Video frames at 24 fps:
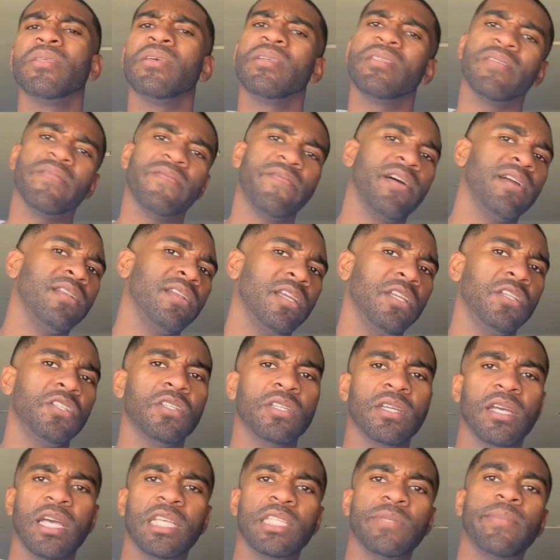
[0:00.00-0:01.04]
And the foundation
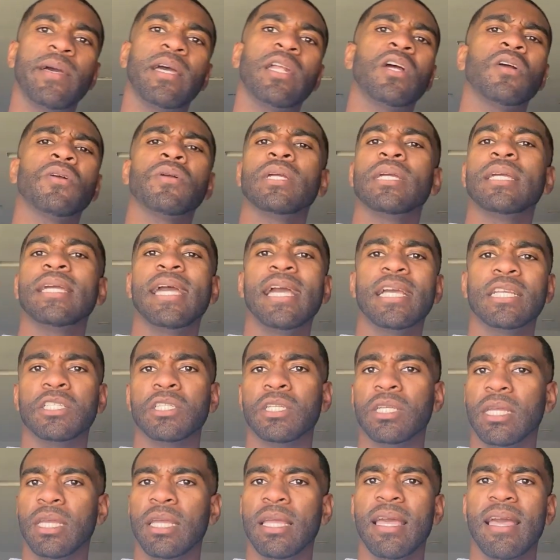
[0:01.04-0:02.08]
guys might already
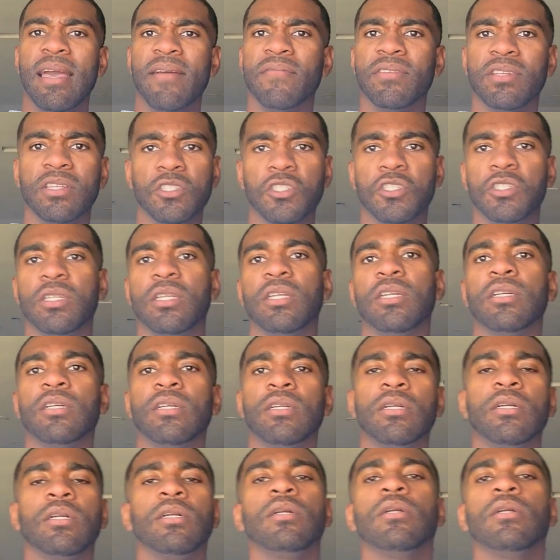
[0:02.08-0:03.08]
actually have an engineer